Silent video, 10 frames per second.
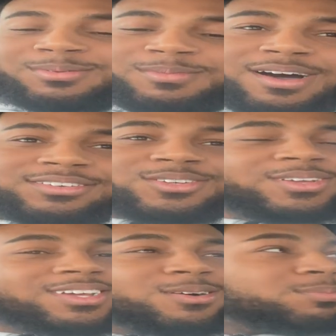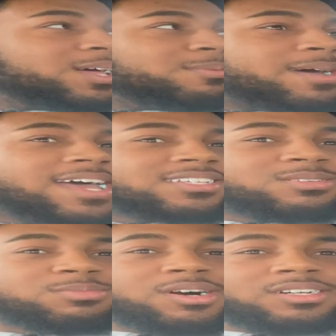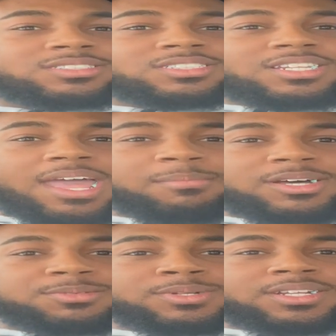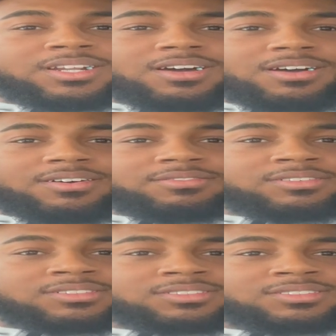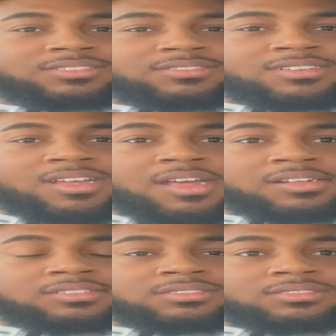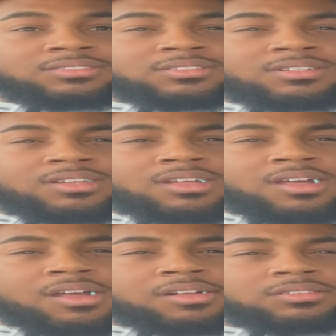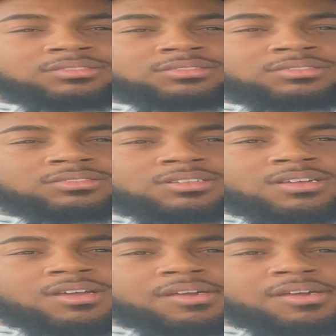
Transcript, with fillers: him off so he go play basketball. That bus pulling off. He's probably getting it warmed up, honey, to pull it around.